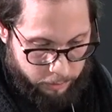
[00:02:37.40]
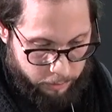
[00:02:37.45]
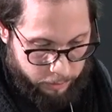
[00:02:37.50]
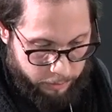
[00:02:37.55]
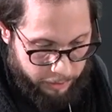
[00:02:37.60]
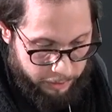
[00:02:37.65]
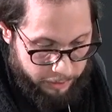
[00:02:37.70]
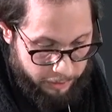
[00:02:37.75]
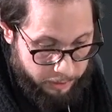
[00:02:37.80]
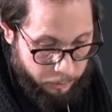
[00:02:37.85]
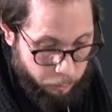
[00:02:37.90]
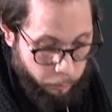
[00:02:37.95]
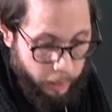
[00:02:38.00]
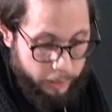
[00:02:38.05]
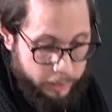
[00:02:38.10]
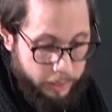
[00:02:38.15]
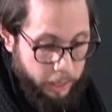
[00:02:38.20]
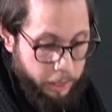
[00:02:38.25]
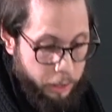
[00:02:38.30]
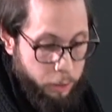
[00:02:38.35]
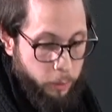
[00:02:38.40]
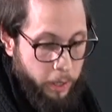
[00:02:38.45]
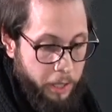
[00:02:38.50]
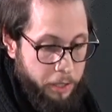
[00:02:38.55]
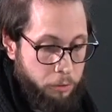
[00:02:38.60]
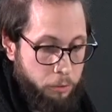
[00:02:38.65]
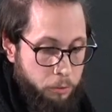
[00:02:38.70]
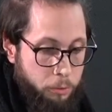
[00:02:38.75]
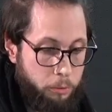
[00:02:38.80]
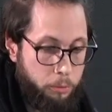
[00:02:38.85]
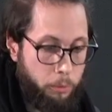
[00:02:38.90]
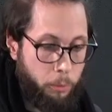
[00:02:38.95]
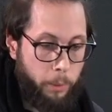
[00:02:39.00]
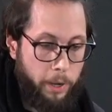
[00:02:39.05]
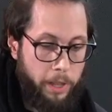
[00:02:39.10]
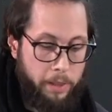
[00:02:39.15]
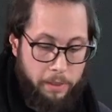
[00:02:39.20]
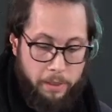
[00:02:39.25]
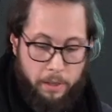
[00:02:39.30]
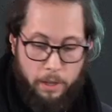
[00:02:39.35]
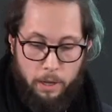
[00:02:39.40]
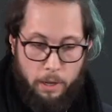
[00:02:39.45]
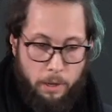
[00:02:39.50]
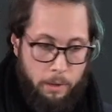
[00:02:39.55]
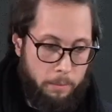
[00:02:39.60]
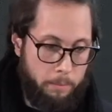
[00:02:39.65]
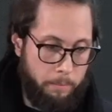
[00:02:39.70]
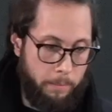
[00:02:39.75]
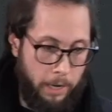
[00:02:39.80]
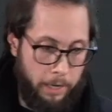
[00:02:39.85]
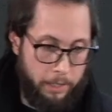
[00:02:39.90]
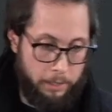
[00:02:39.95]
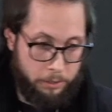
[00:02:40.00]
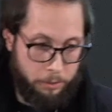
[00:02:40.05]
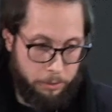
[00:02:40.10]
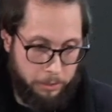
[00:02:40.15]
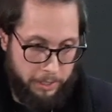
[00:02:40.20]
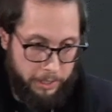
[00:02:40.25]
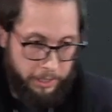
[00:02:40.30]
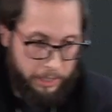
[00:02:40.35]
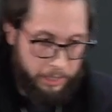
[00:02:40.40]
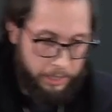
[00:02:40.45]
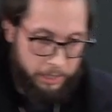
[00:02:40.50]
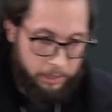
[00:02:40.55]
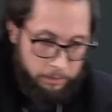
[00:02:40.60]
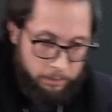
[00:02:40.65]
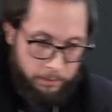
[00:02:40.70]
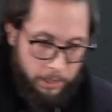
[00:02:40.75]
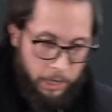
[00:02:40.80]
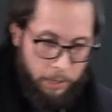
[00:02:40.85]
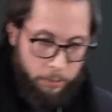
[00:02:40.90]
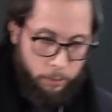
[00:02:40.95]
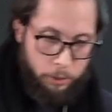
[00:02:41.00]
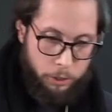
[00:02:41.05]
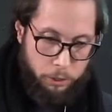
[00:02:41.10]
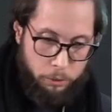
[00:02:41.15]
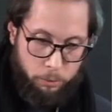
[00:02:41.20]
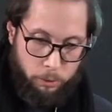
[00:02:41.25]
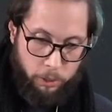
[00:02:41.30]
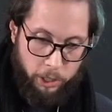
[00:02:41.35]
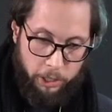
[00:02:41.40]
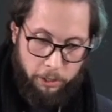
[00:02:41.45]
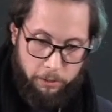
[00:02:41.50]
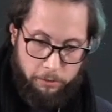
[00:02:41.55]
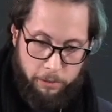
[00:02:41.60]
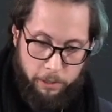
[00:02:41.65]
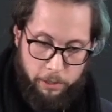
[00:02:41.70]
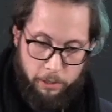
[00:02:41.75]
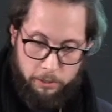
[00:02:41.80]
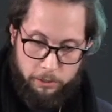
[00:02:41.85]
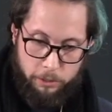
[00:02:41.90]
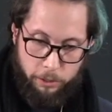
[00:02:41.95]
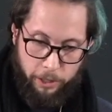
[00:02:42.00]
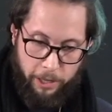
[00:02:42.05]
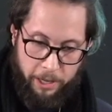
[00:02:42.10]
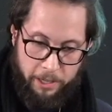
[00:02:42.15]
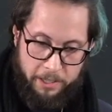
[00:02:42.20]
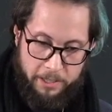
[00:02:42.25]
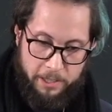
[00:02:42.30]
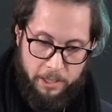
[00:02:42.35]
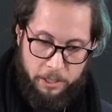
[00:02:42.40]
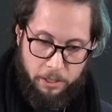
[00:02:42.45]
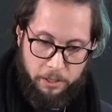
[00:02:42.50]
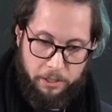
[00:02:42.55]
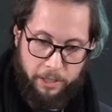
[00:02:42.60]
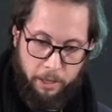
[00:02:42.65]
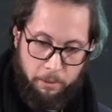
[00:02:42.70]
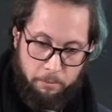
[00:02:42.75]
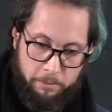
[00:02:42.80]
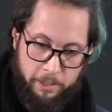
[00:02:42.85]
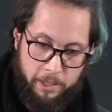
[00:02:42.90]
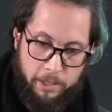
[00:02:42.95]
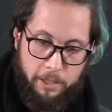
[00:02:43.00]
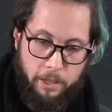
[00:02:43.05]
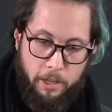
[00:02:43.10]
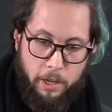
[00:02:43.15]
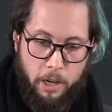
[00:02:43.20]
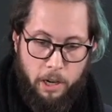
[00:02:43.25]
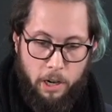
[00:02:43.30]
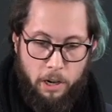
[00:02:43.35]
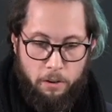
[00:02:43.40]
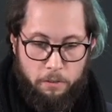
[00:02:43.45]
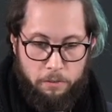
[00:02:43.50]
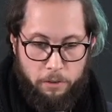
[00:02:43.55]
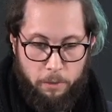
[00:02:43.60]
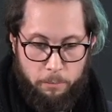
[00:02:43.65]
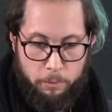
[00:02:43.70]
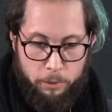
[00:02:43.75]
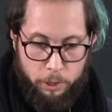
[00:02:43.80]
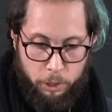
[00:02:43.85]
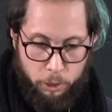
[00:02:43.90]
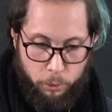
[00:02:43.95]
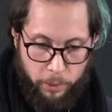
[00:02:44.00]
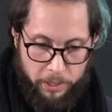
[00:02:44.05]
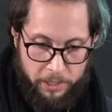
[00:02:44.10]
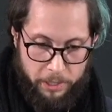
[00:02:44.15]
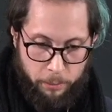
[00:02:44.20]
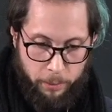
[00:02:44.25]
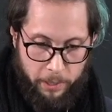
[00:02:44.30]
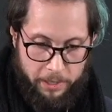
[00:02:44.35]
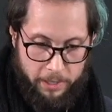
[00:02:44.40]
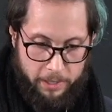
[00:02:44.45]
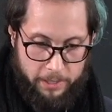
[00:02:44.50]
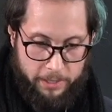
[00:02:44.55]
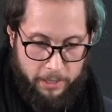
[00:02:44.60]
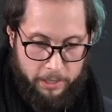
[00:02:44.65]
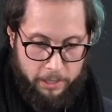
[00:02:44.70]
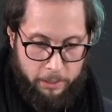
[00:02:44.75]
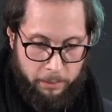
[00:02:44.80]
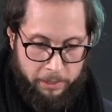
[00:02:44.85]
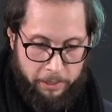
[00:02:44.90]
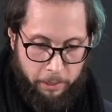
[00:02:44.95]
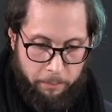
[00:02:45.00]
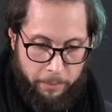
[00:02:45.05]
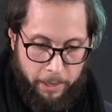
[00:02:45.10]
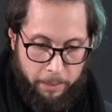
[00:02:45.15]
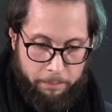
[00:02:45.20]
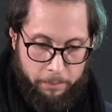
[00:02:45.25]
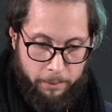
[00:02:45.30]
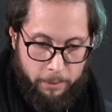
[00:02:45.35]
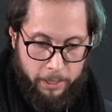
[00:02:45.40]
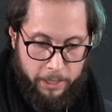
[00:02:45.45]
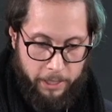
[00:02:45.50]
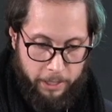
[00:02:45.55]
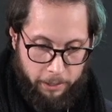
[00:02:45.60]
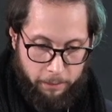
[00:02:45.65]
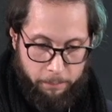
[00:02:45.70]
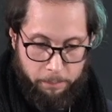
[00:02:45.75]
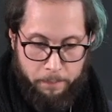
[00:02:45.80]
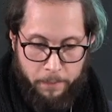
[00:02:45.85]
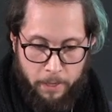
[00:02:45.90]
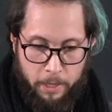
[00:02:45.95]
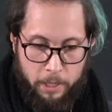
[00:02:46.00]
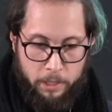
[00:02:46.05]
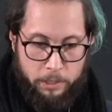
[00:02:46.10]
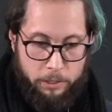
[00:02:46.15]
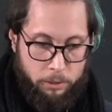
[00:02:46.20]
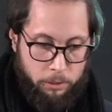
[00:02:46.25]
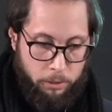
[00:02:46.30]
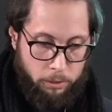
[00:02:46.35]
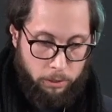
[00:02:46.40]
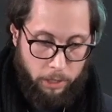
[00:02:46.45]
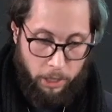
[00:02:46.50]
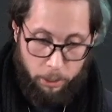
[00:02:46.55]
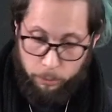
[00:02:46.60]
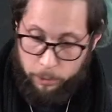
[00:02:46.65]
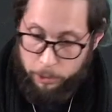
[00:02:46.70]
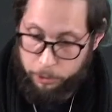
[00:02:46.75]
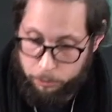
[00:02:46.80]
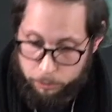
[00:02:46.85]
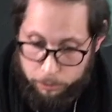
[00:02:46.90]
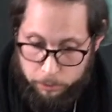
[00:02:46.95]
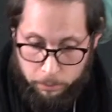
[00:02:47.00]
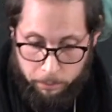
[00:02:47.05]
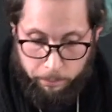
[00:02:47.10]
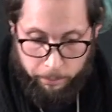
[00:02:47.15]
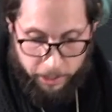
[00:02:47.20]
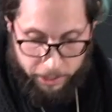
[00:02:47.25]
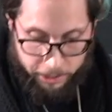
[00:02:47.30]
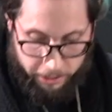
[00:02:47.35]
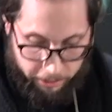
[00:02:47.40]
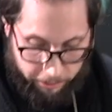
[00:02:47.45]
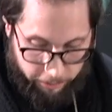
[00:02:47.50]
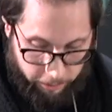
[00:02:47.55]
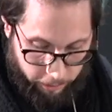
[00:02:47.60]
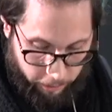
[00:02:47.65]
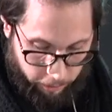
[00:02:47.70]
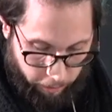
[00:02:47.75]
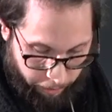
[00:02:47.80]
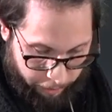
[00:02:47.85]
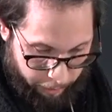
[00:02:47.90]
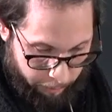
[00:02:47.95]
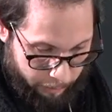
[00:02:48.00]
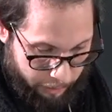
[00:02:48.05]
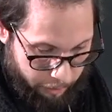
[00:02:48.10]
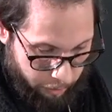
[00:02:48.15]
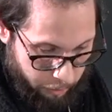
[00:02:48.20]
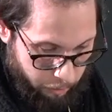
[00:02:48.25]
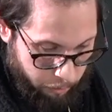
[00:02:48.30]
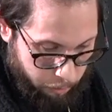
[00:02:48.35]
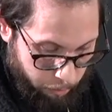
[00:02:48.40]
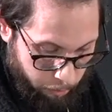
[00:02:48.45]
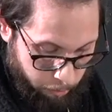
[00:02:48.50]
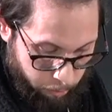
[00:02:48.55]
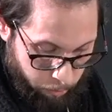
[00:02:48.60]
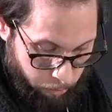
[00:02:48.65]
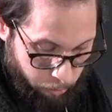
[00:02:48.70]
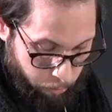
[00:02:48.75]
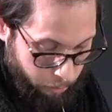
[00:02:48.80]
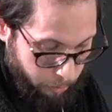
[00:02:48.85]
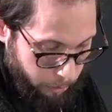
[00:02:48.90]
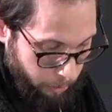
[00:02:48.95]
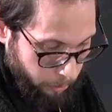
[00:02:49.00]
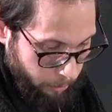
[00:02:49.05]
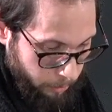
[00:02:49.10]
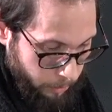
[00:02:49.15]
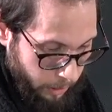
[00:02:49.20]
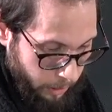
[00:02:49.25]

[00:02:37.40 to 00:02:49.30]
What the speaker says: This is what I try to do with my study here. I want to recover the reionisation time field from the 21 centimeter map here. So I will use machine learning method to do so.